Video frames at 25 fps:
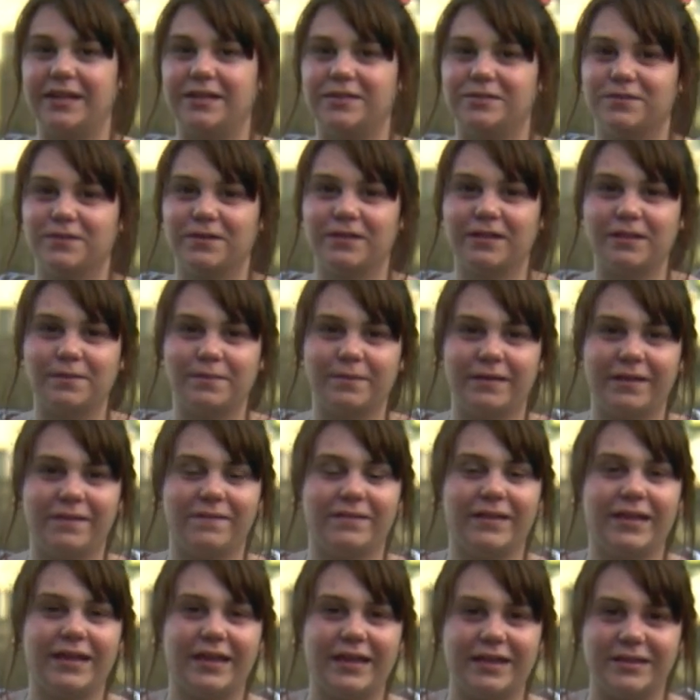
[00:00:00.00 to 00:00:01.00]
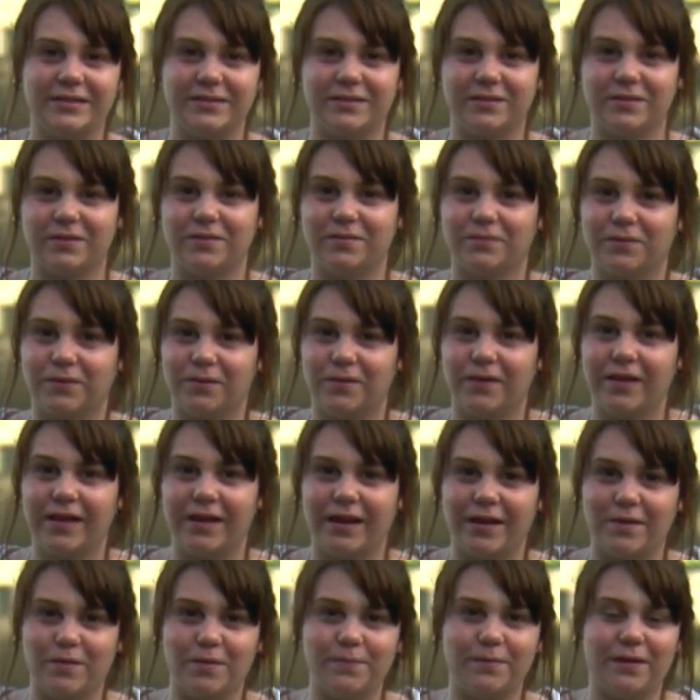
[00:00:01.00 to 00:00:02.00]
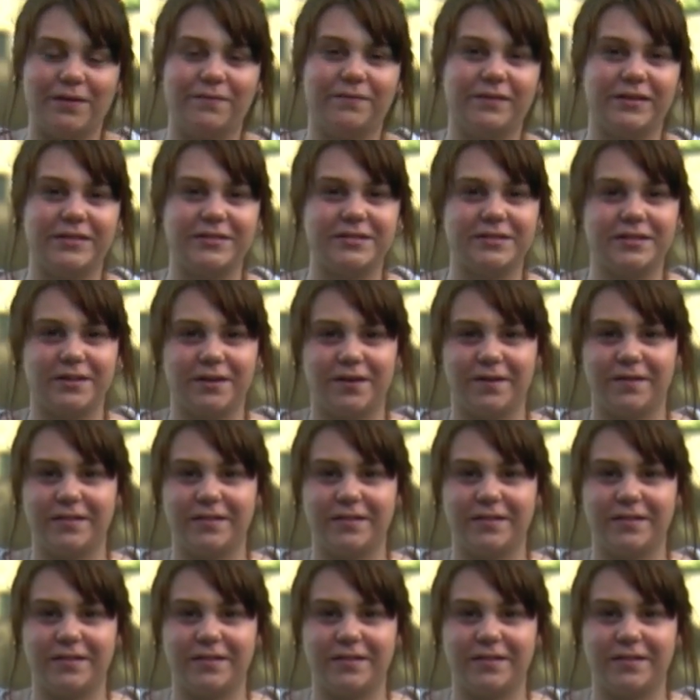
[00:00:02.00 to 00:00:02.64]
and truly believe that he is Lord of all, and I want my friends to